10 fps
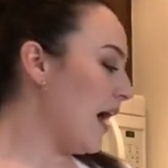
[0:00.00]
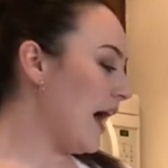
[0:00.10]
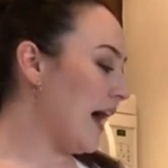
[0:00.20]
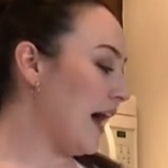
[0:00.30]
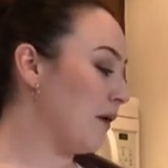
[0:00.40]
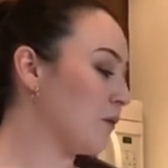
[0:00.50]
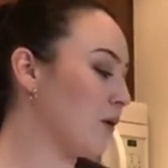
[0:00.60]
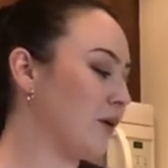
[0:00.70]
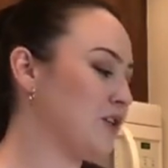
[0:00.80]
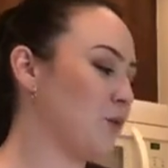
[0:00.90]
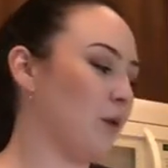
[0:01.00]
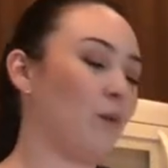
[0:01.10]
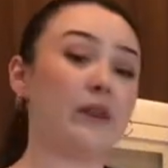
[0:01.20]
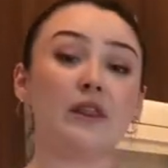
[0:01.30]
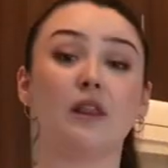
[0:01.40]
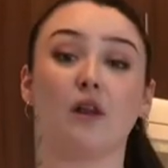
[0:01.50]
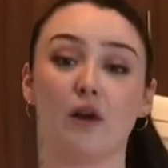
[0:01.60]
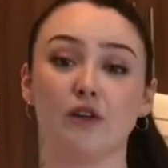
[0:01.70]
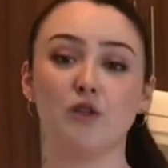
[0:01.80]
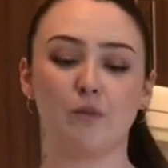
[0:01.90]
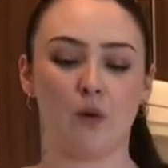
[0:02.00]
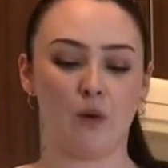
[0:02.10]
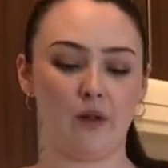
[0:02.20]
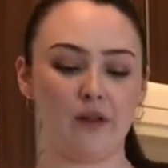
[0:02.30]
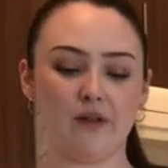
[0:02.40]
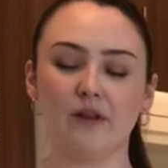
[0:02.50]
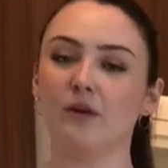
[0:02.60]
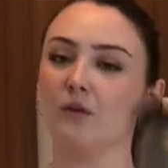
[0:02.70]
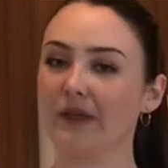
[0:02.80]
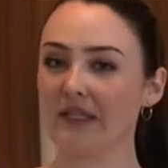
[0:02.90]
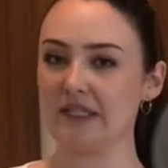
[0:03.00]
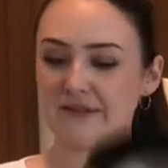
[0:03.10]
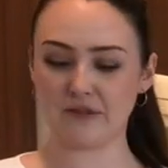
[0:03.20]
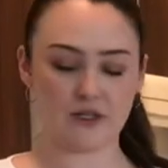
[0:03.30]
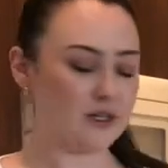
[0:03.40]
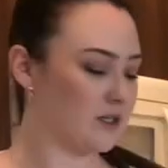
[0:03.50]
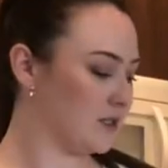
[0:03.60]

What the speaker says: We're going to want 1 large bowl with a sifter,